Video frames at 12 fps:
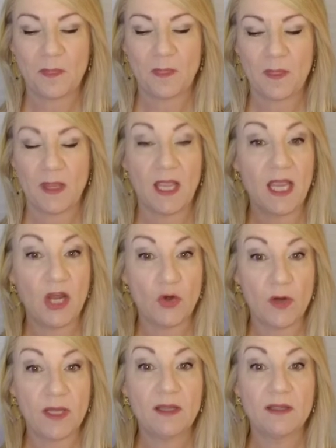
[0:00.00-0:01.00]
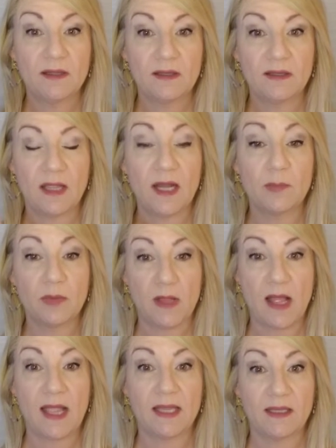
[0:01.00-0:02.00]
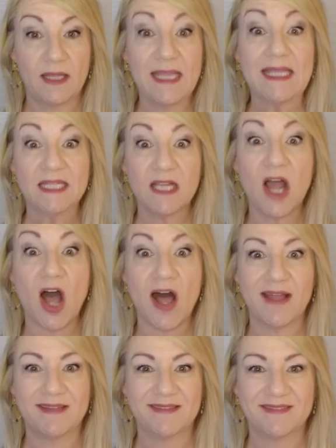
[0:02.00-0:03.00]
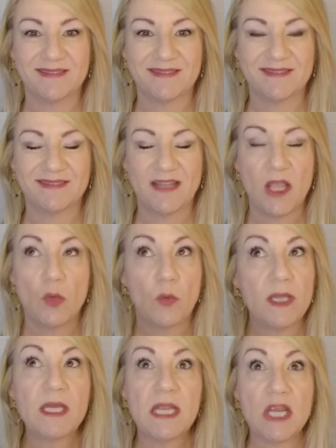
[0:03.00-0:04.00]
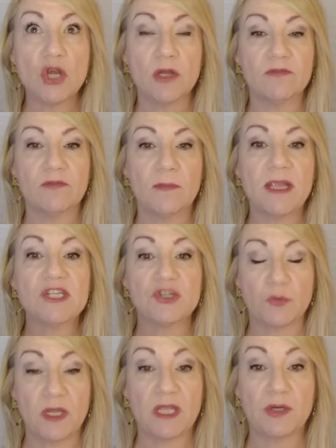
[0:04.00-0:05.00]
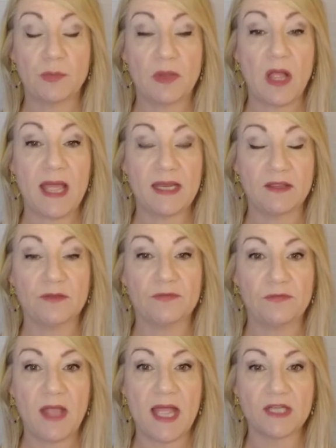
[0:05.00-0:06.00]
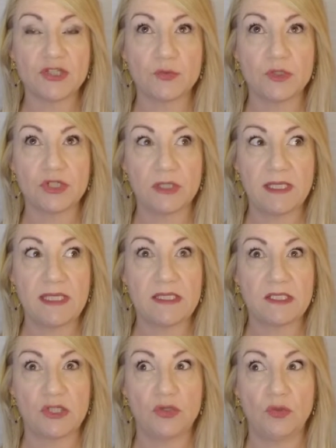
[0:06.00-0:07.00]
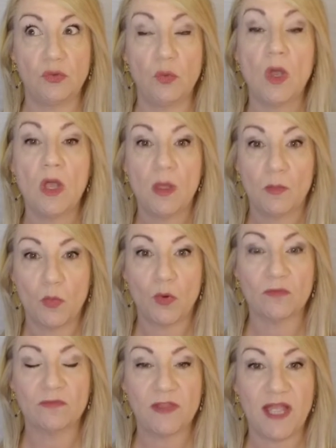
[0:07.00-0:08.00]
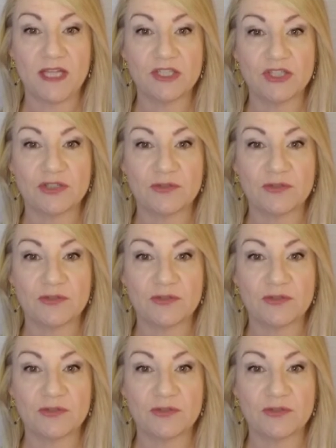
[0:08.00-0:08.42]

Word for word: hearing and applying in God, we can hear information, we can apply it in the flesh, which leads to more flesh.